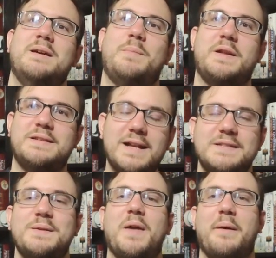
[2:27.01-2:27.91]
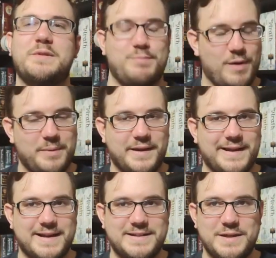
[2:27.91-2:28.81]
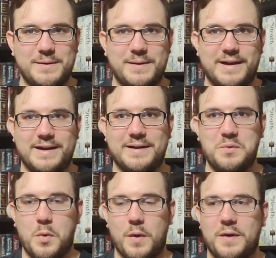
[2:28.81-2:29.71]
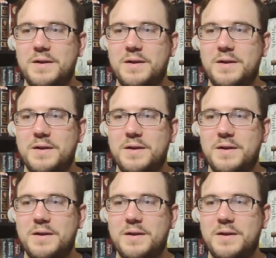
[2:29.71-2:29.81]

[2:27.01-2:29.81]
But it's not something I was probably going to get to or,